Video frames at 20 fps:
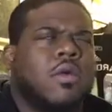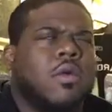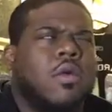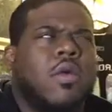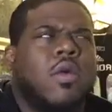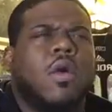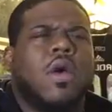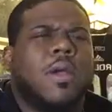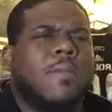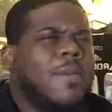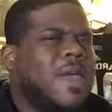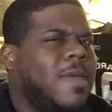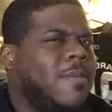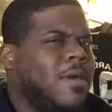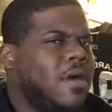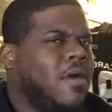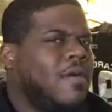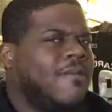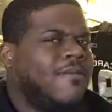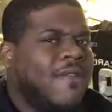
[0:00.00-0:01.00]
Or it may be
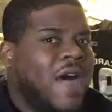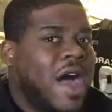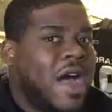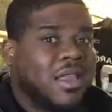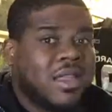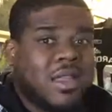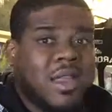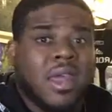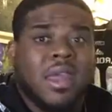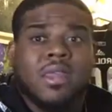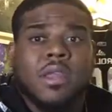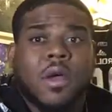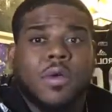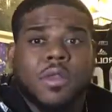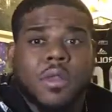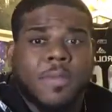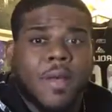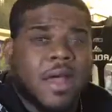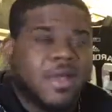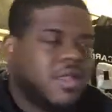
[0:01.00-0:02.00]
on Fox. It is
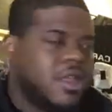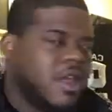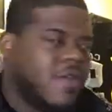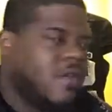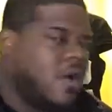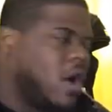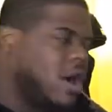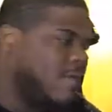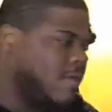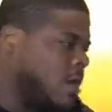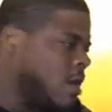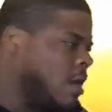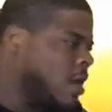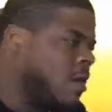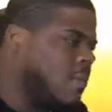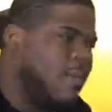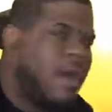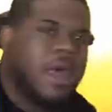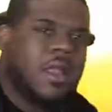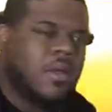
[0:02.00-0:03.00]
hosted by Steve Harvey,
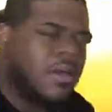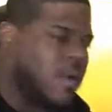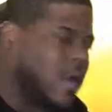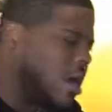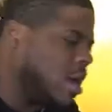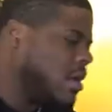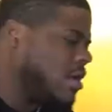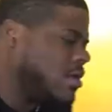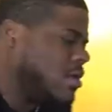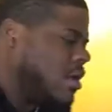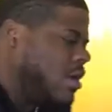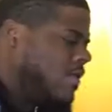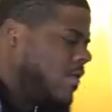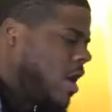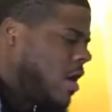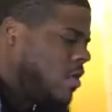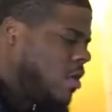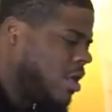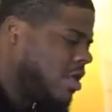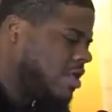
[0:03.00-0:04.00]
by the way. So if
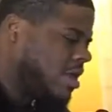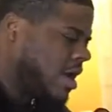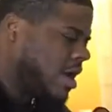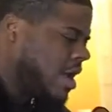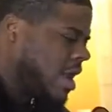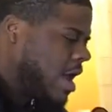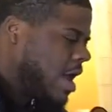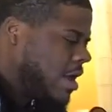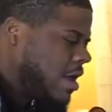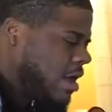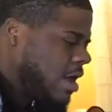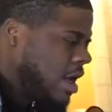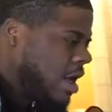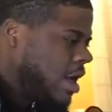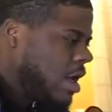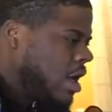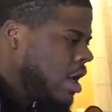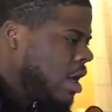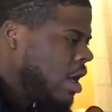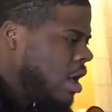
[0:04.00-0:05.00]
y'all want to check that out tonight.
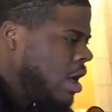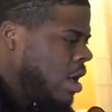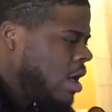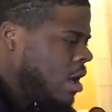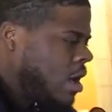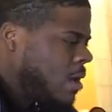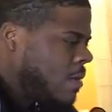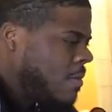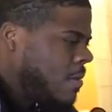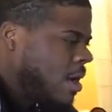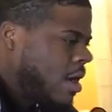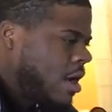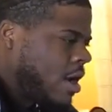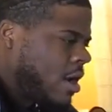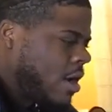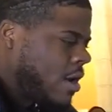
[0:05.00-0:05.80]
But